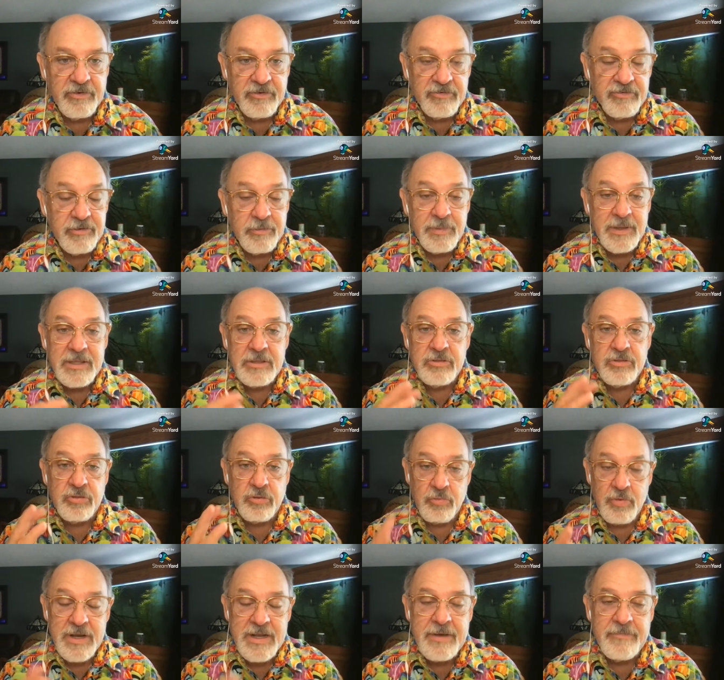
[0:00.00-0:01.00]
There used to be
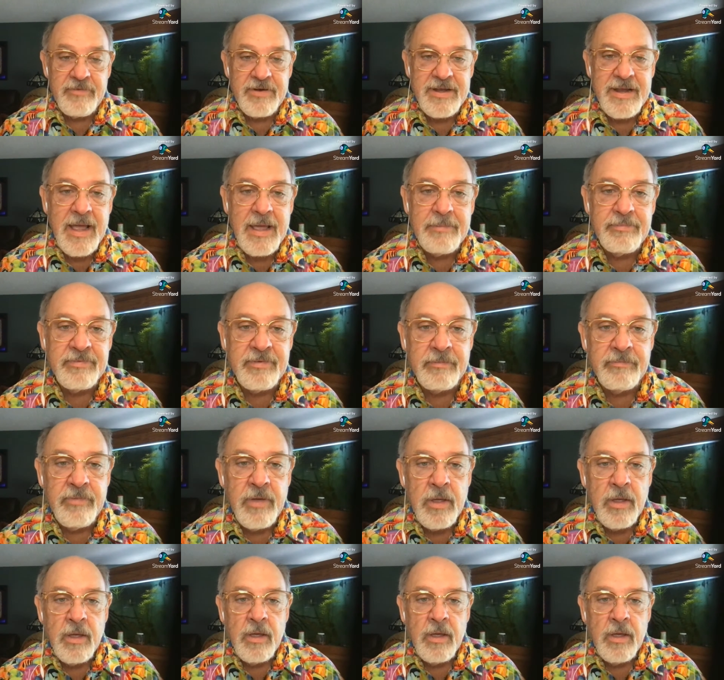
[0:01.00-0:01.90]
3 different types of